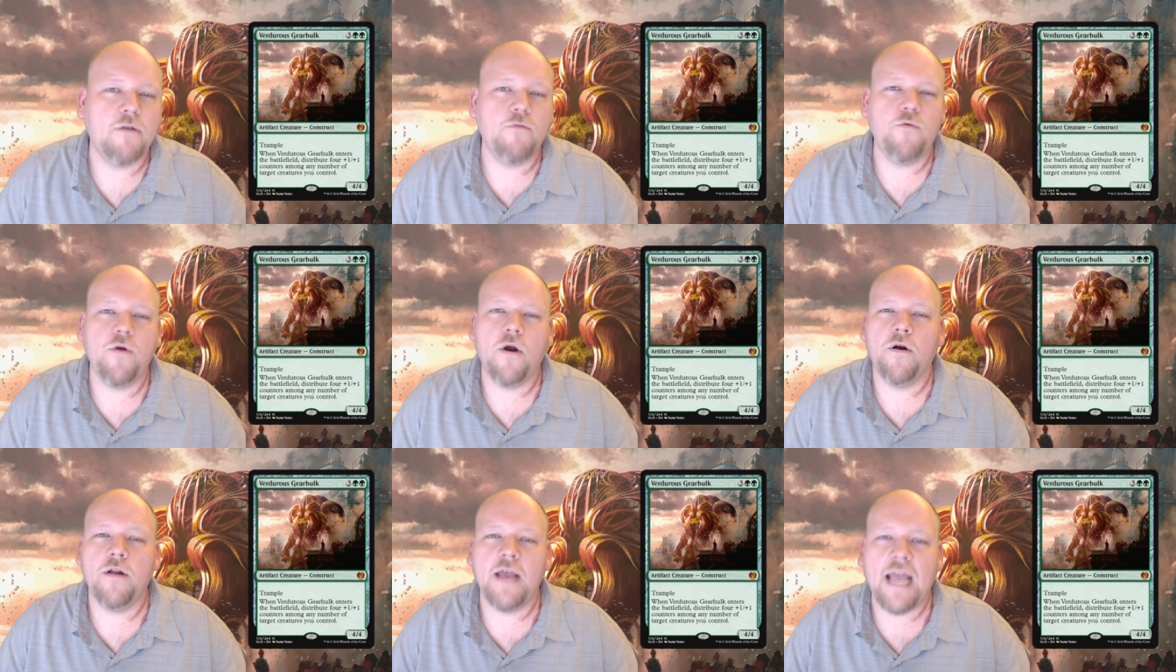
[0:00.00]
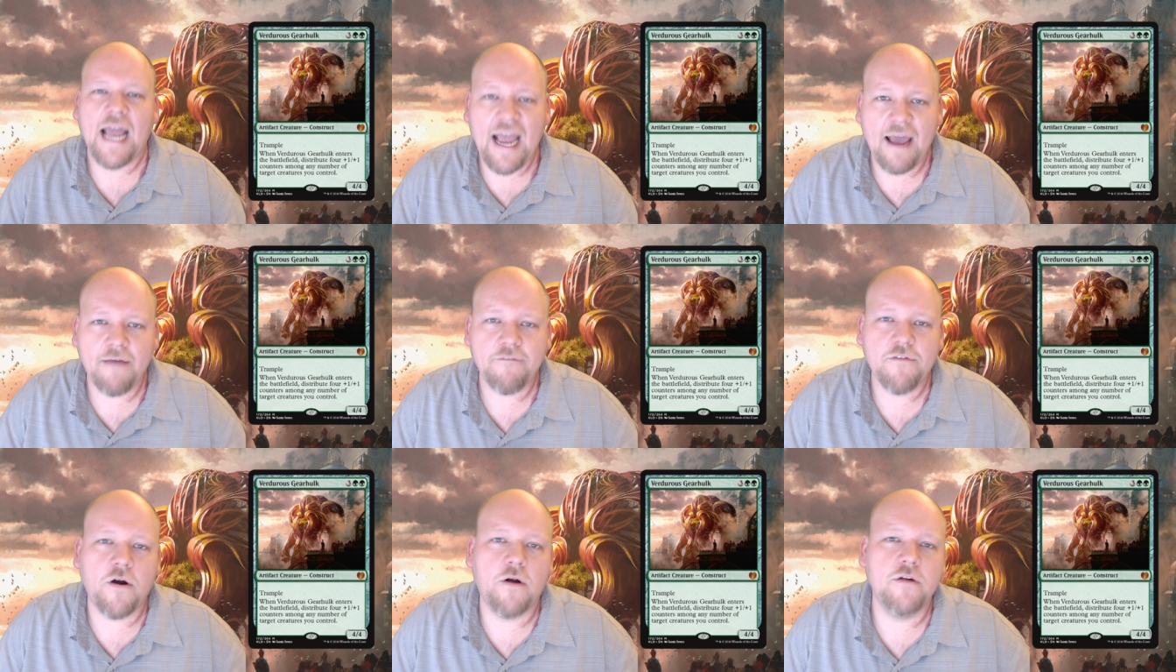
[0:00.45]
We already
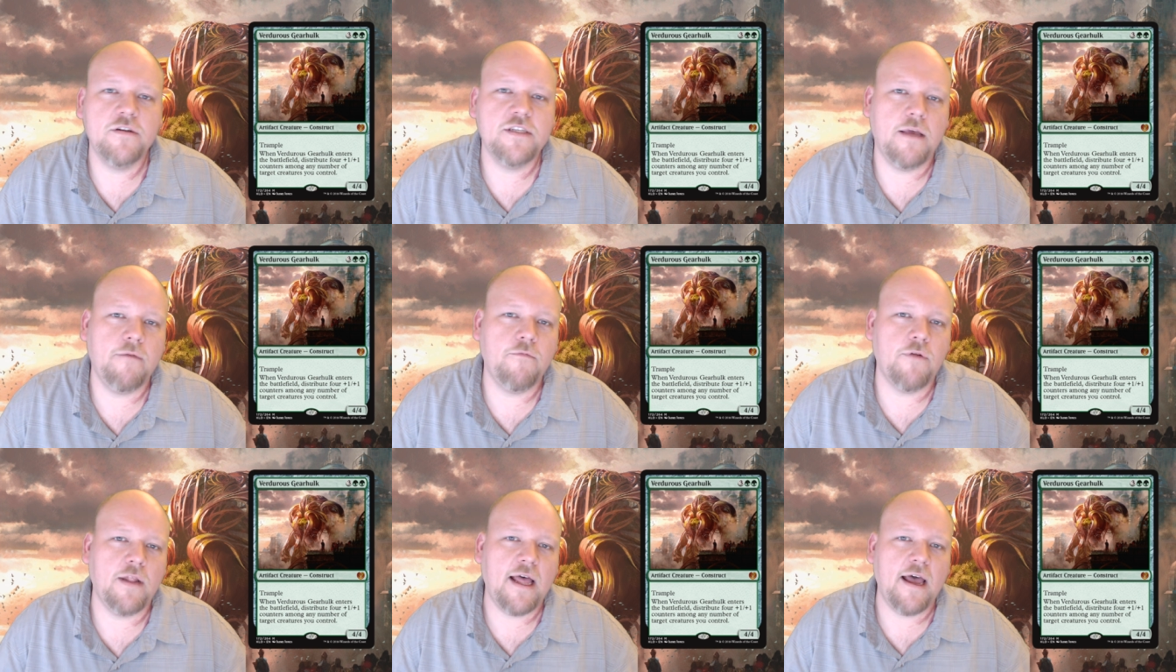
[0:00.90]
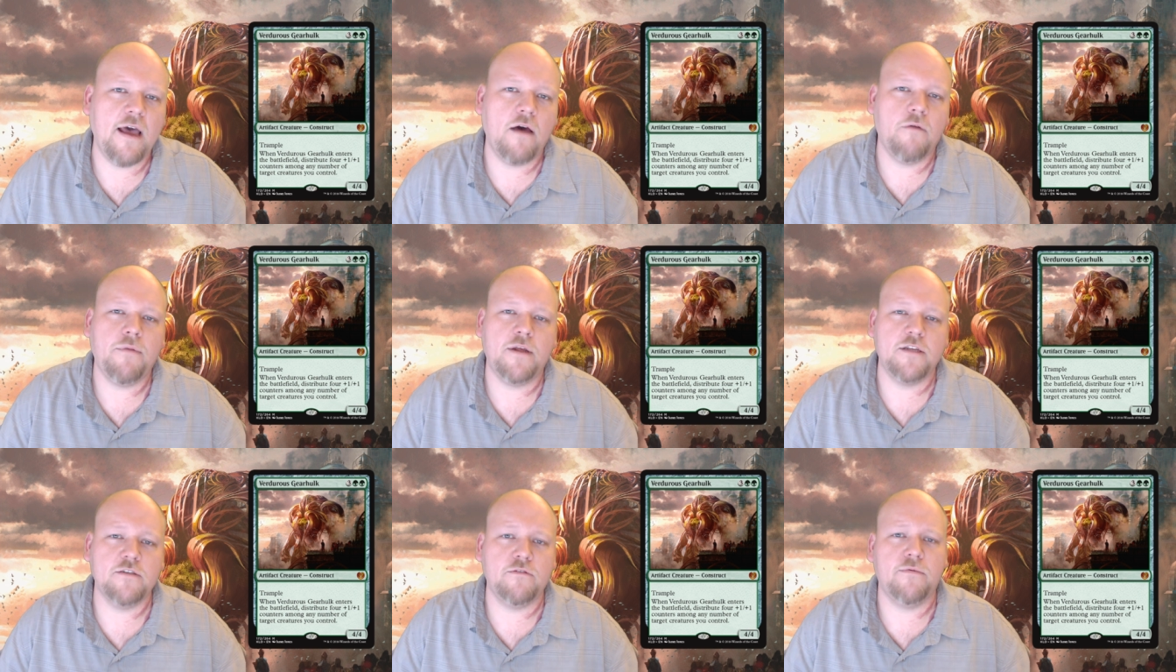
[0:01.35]
have cards that rely on
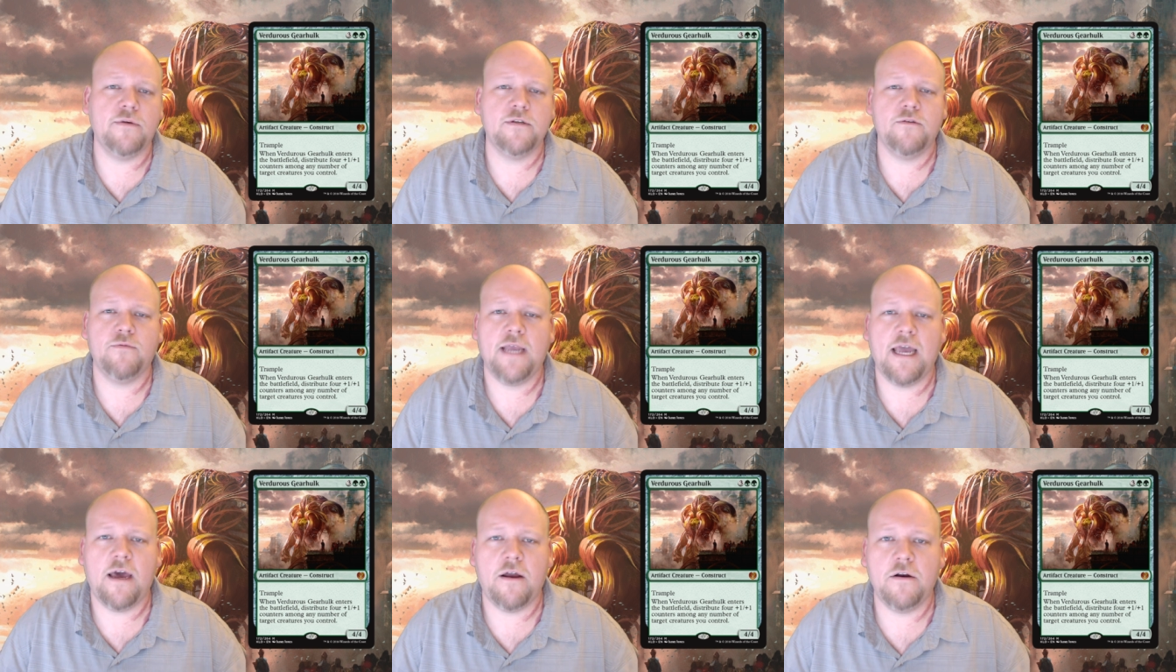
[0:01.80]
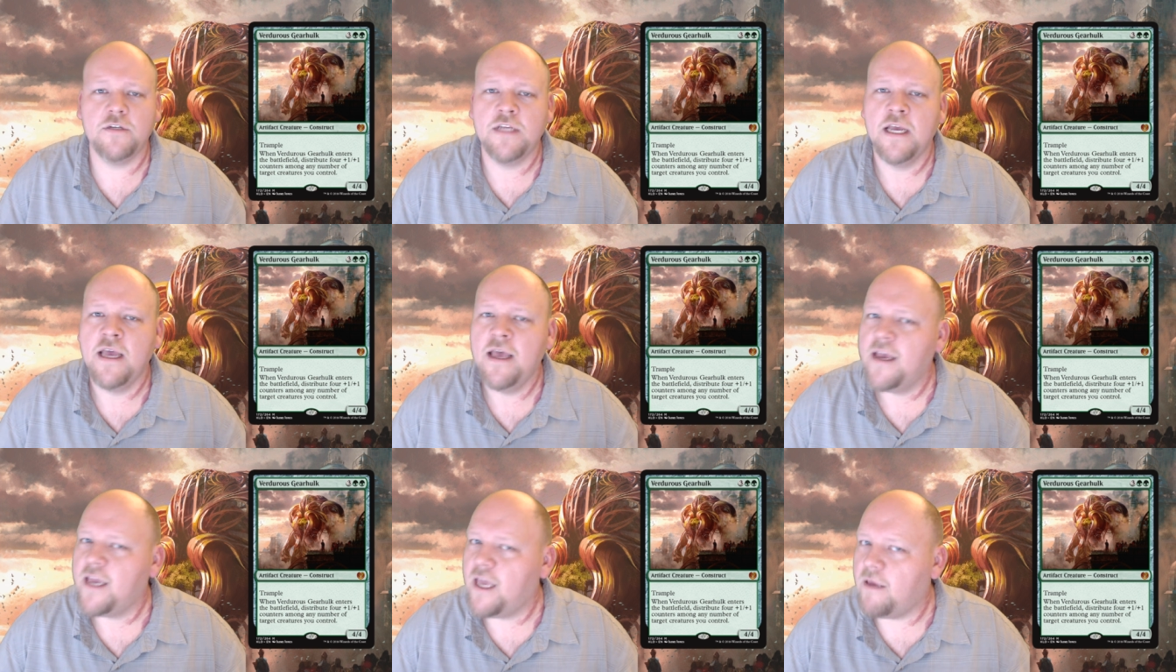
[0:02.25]
plus 1 plus 1 counters
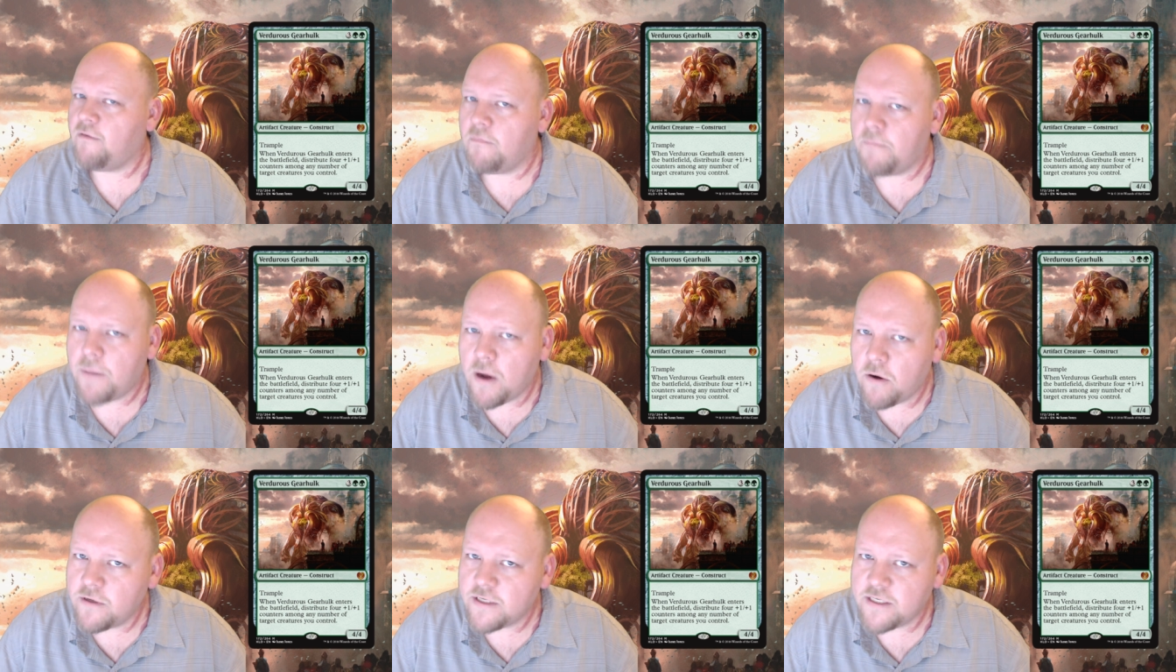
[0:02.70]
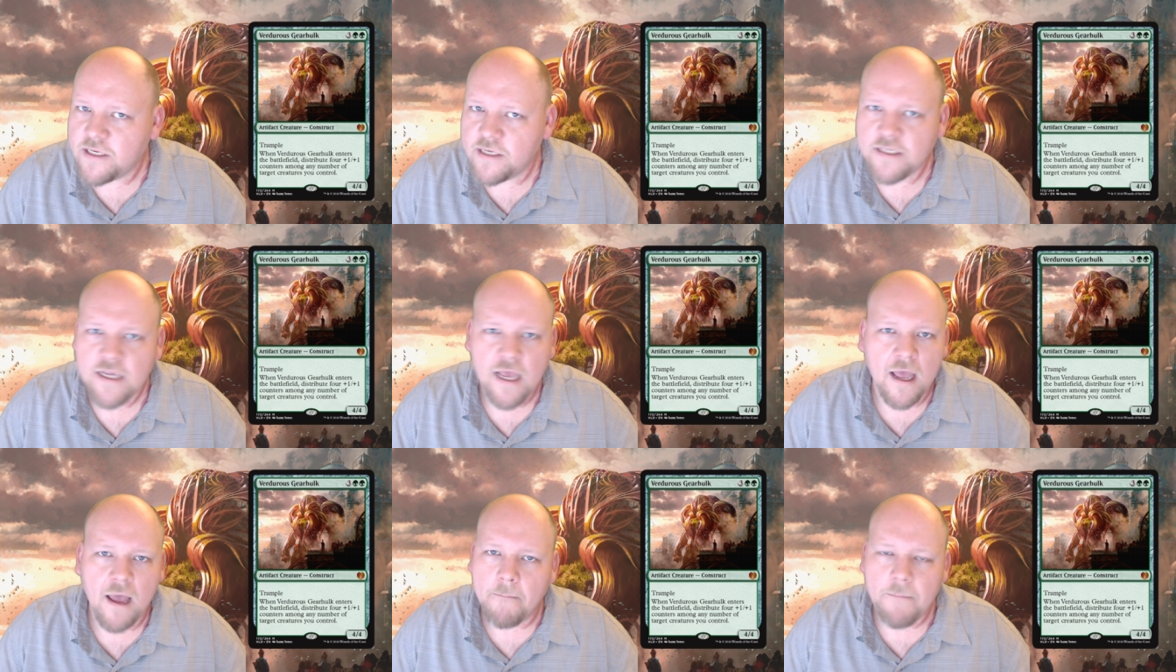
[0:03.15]
giving bonuses,